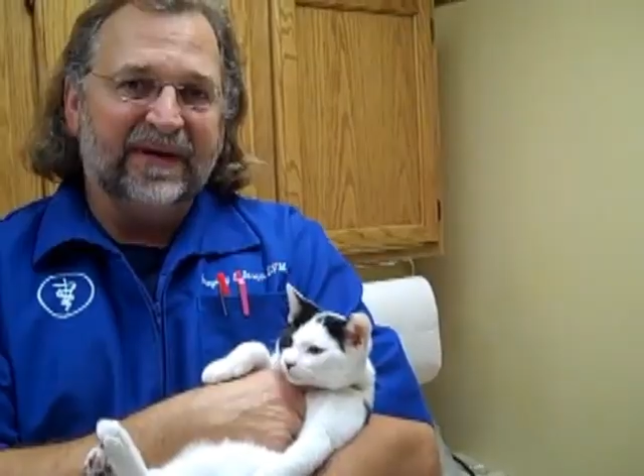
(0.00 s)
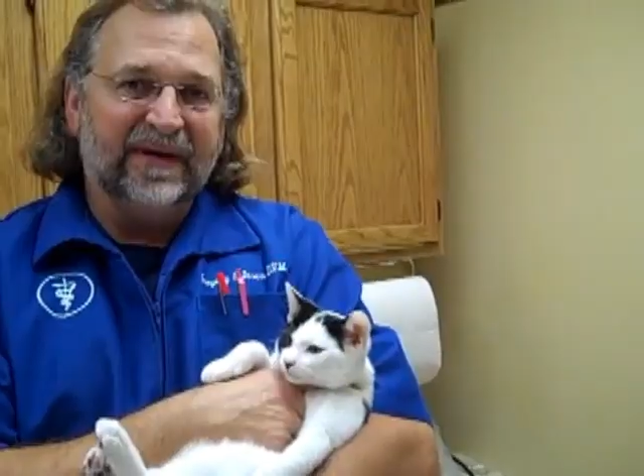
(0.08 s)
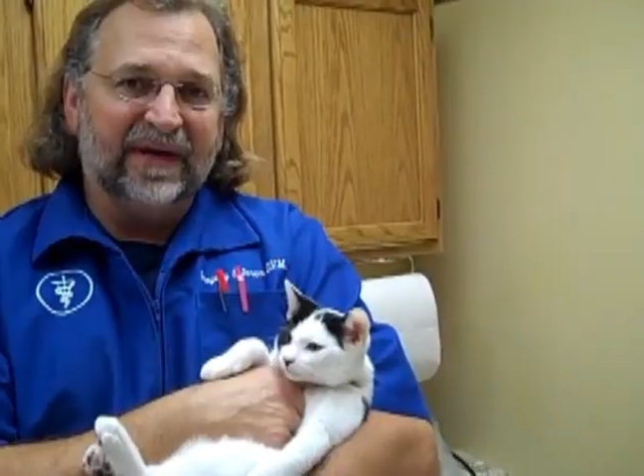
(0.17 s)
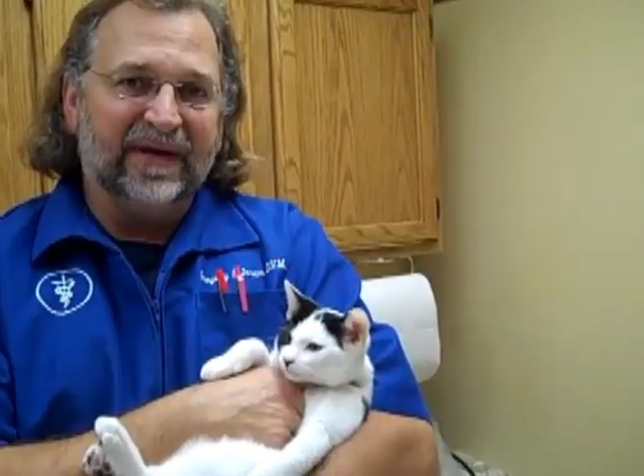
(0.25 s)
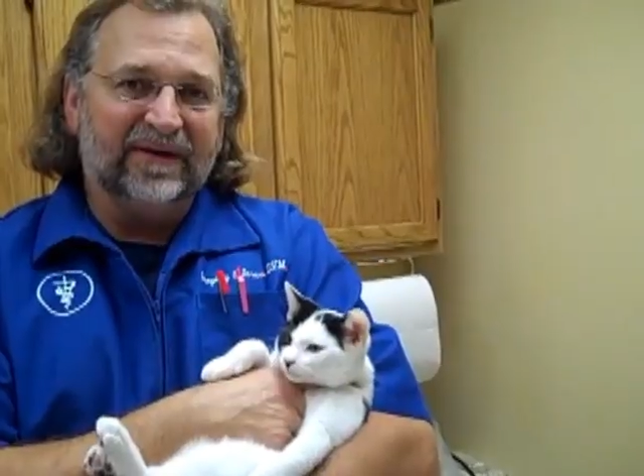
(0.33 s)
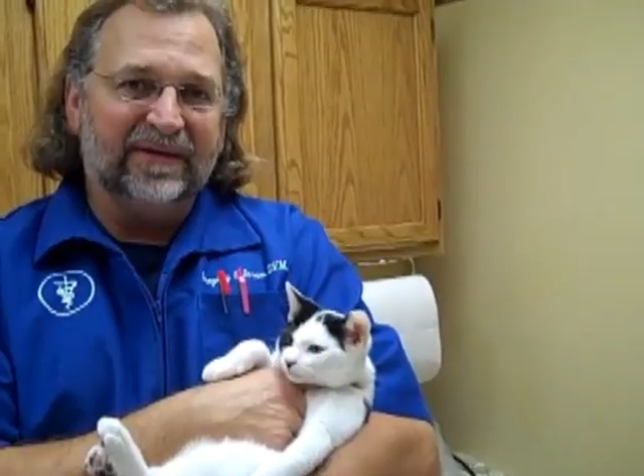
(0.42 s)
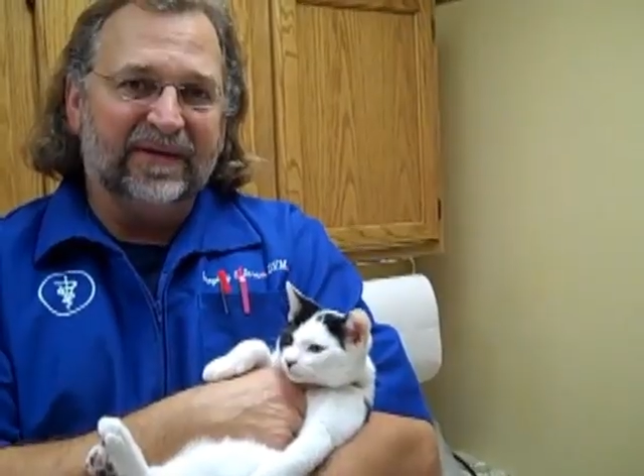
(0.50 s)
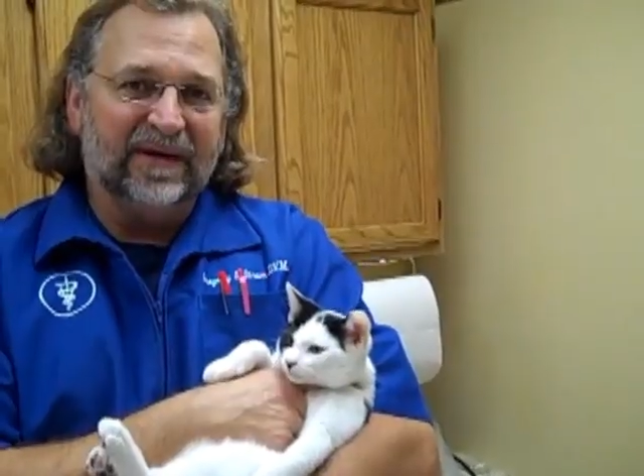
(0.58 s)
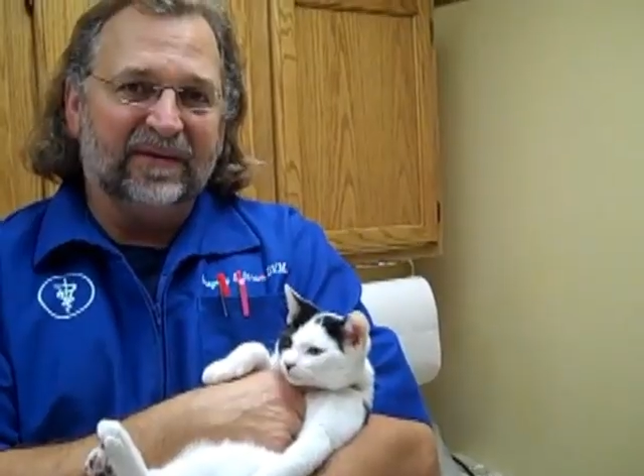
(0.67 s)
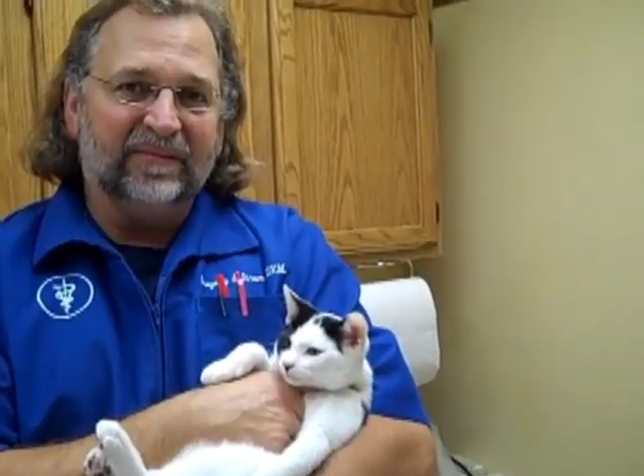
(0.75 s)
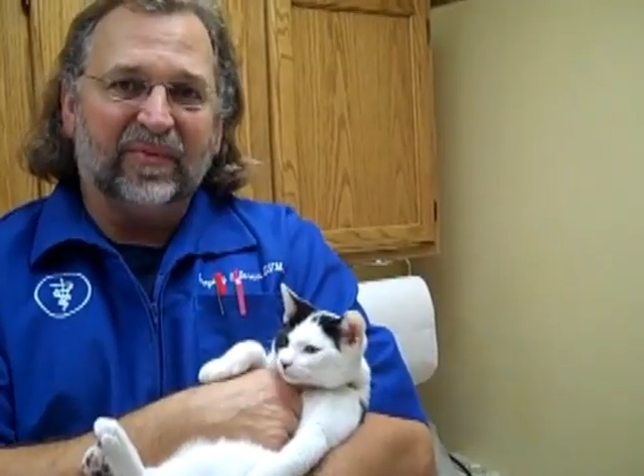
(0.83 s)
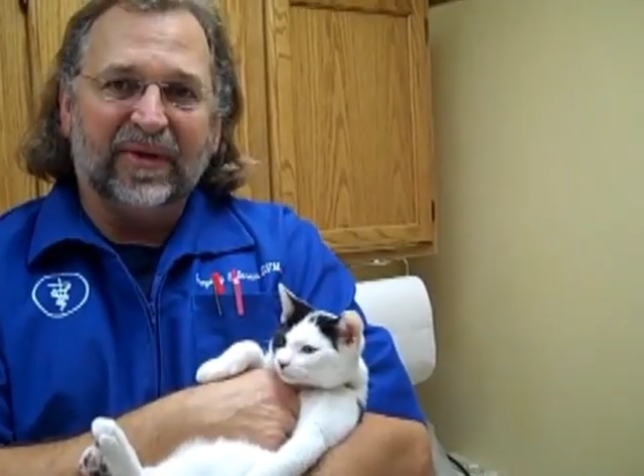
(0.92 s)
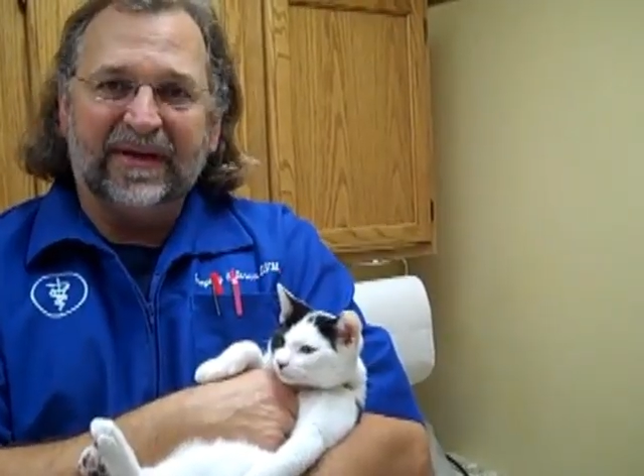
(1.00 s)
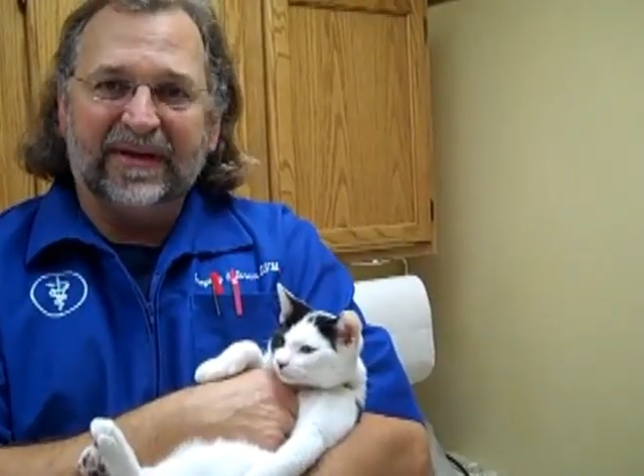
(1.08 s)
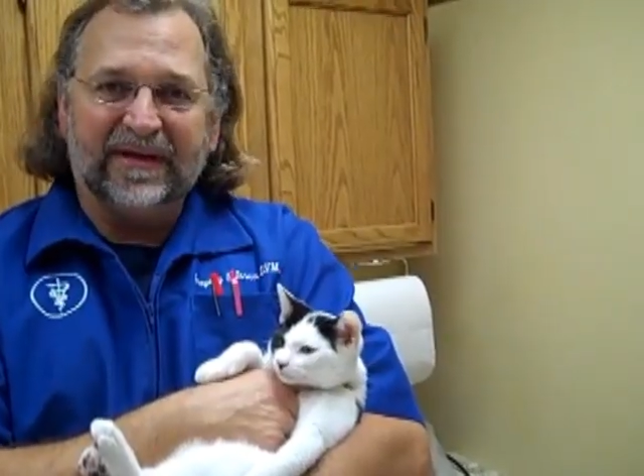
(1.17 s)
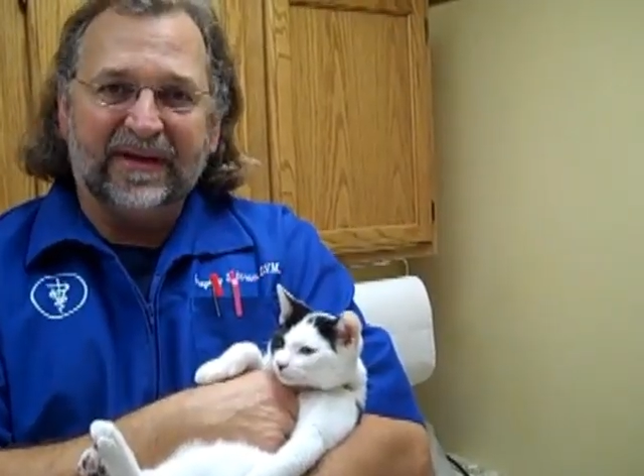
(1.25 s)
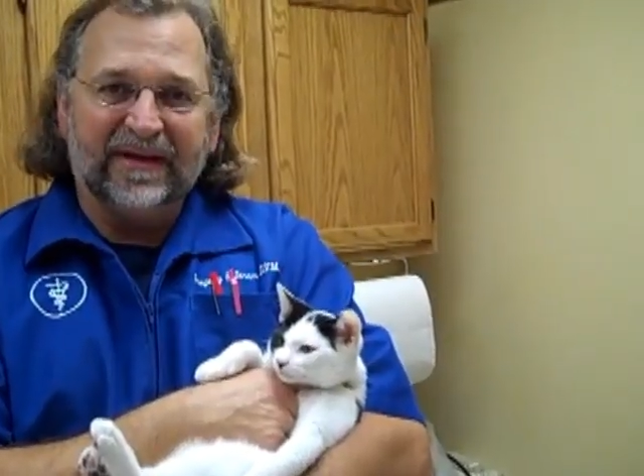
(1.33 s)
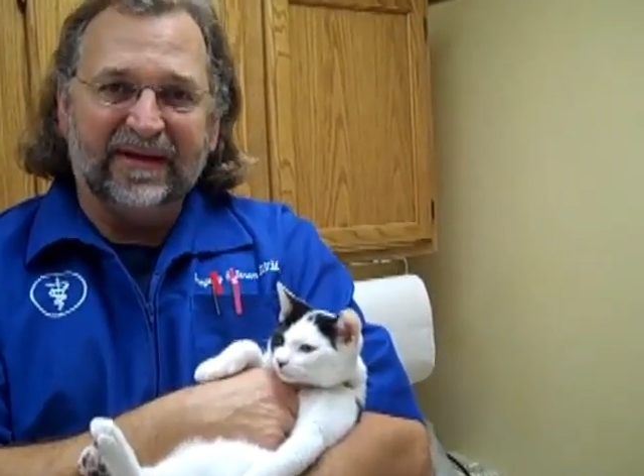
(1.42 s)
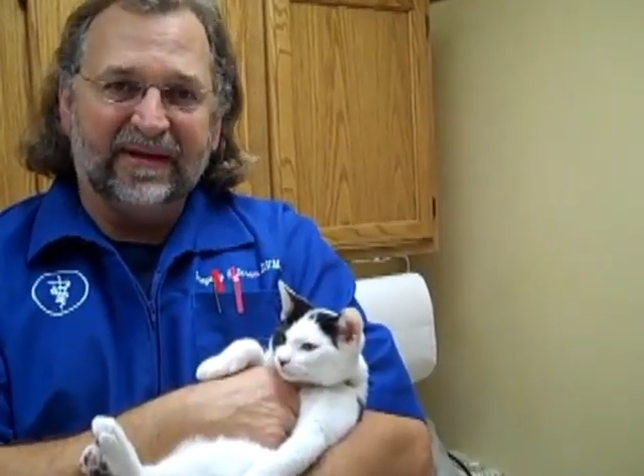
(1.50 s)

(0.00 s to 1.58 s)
and break any